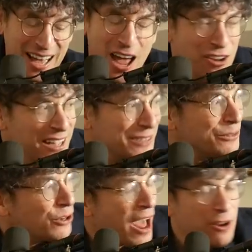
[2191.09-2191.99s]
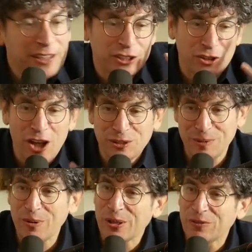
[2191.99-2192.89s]
I don't like to return. I don't like to talk to
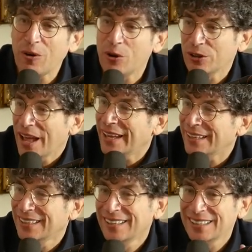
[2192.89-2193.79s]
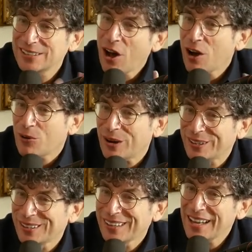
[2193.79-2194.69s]
people on the phone. Like yeah. it's
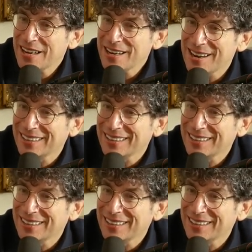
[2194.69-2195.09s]
awkward. I yeah, know.